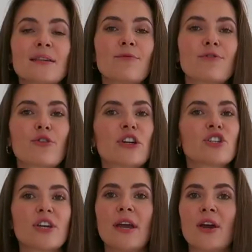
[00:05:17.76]
some
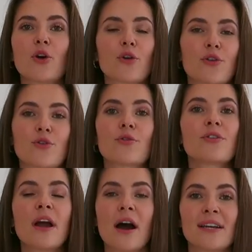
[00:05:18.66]
fresh air go through
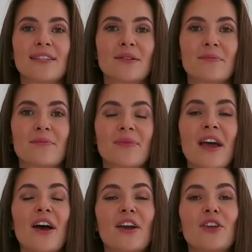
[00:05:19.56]
the item.
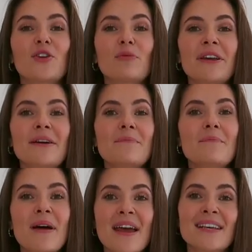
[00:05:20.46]
You'll be
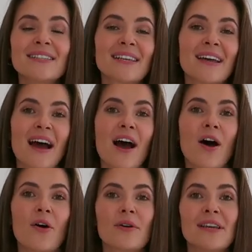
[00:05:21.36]
amazed at
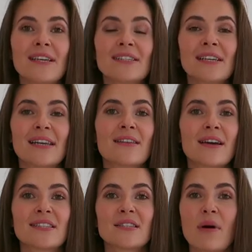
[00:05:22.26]
how easily
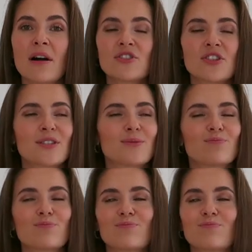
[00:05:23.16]
that smell just
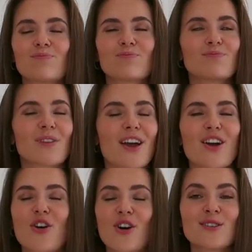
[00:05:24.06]

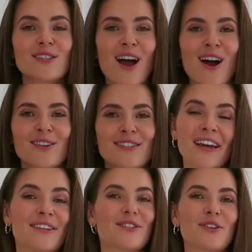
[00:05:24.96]
goes out
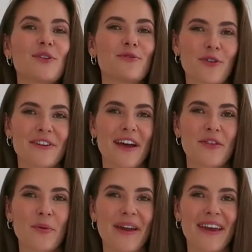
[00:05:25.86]
and is good for
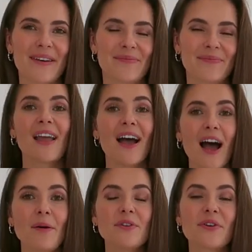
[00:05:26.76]
another wear.
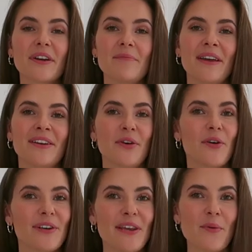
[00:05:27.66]
I would recommend
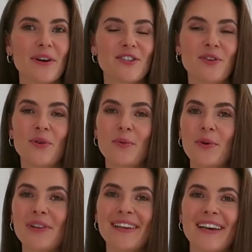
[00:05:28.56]
only washing your
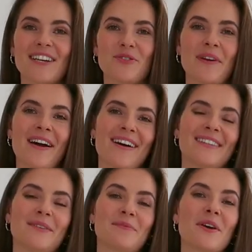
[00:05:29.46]
wool and cashmere
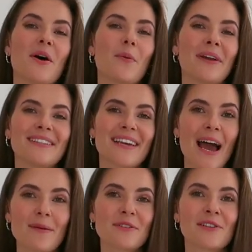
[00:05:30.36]
items when it's
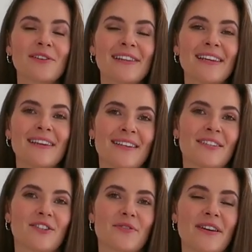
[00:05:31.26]
absolutely
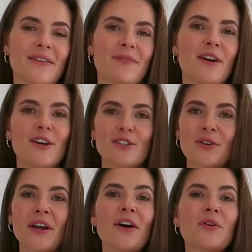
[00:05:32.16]
necessary. So
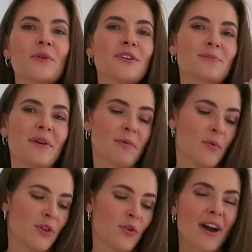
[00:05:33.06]
in other words, maybe
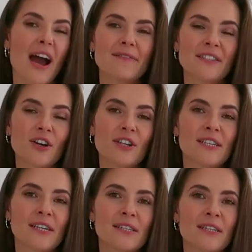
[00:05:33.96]
when your cuffs are
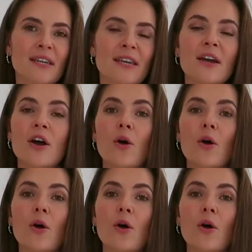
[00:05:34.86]
dirty,